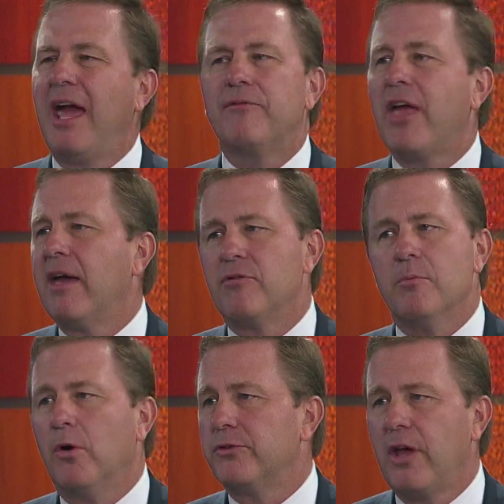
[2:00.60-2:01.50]
have to have the
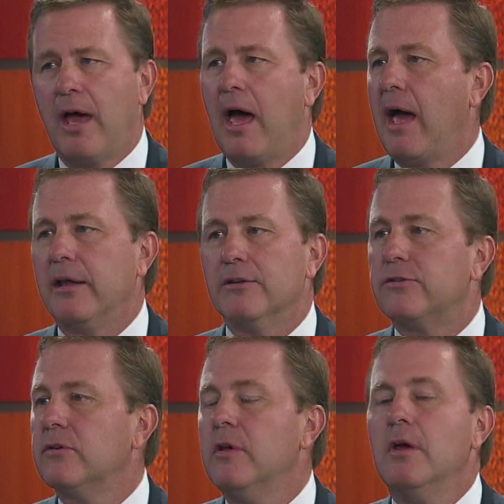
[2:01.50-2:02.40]
most
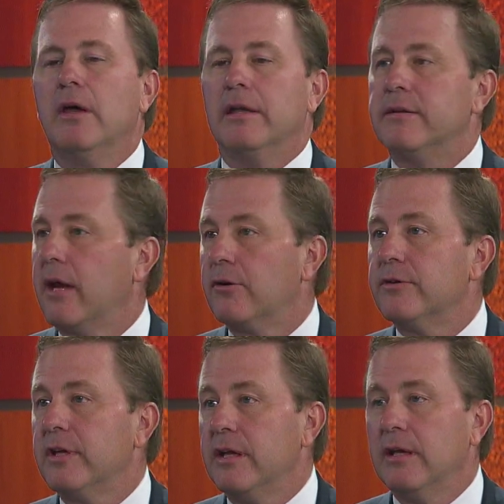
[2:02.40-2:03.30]
highest
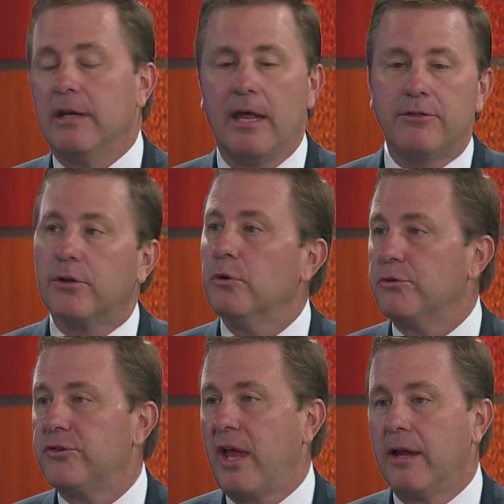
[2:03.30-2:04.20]
integrity and ethical
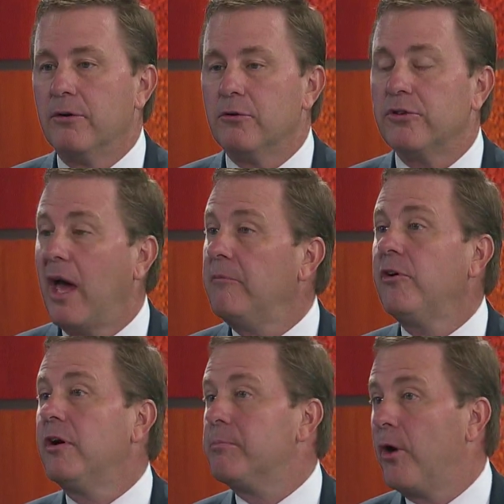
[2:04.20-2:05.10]
standards. I'm
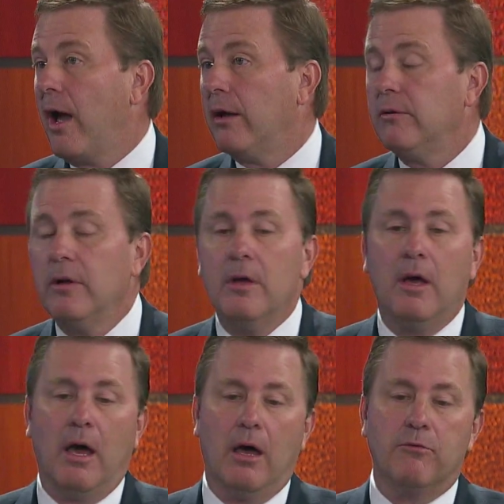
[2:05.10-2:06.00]
very proud.
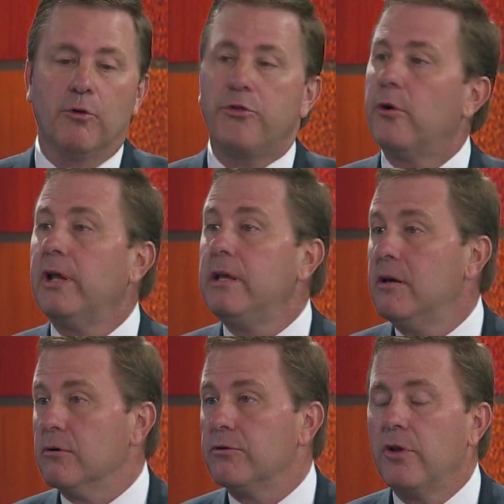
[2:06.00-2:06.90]
For 30
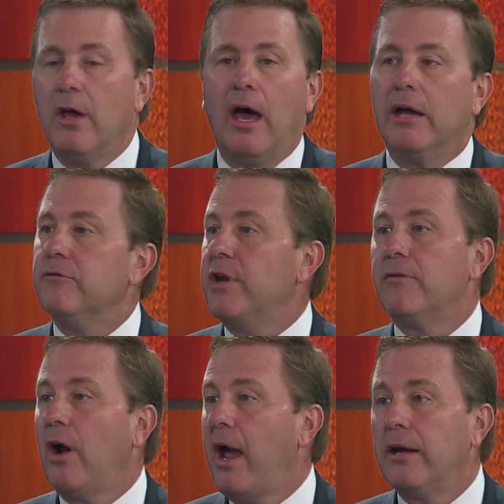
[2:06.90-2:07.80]
years, I have
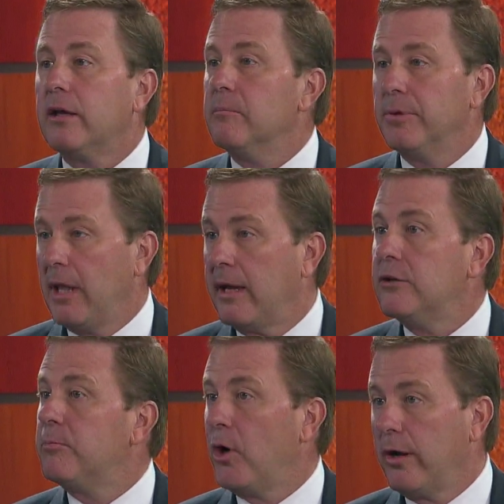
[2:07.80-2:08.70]
never had a
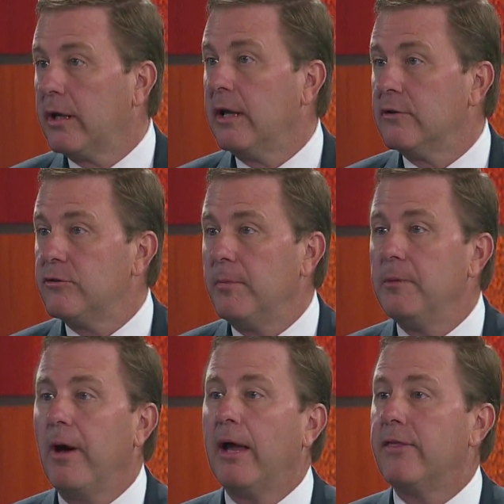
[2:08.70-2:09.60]
complaint brought against me
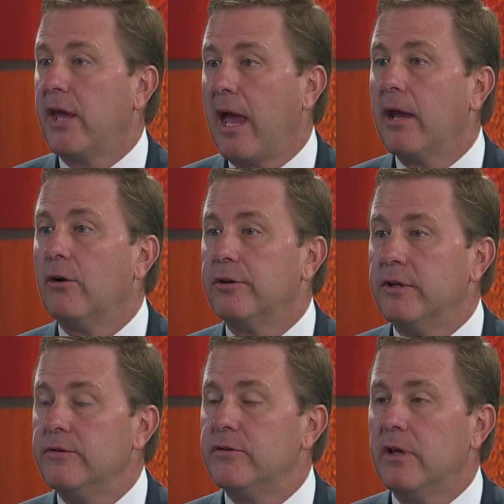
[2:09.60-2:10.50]
by the
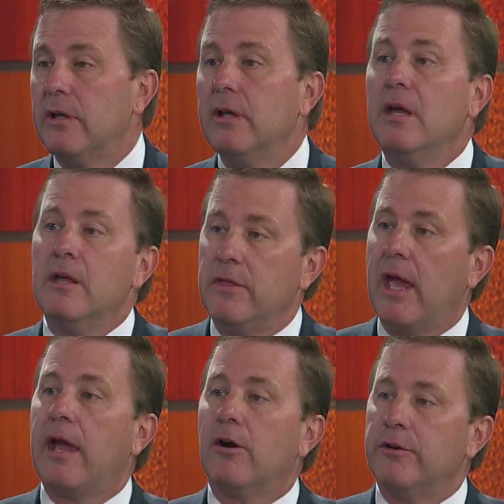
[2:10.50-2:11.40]
ARDC. The
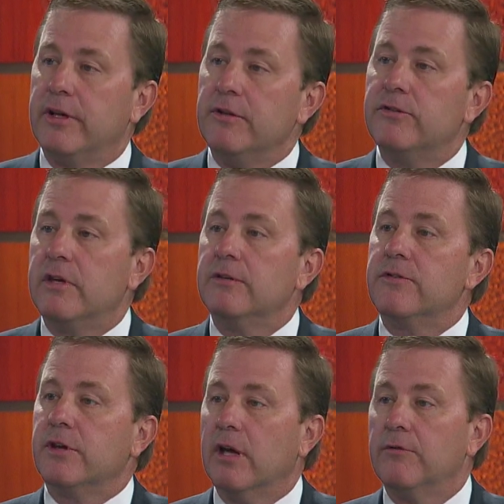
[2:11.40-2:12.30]
ARDC is
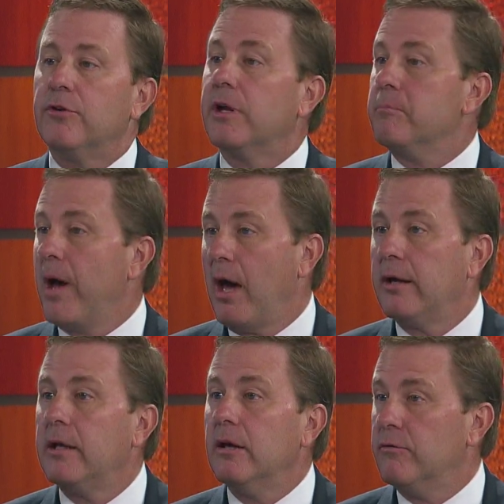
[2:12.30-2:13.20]
the governing
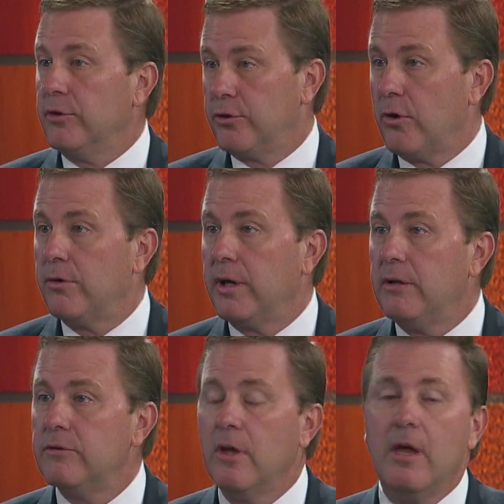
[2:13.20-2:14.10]
body of
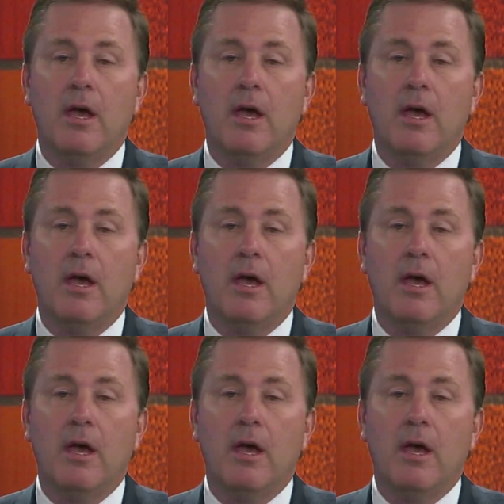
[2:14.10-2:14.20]
attorneys.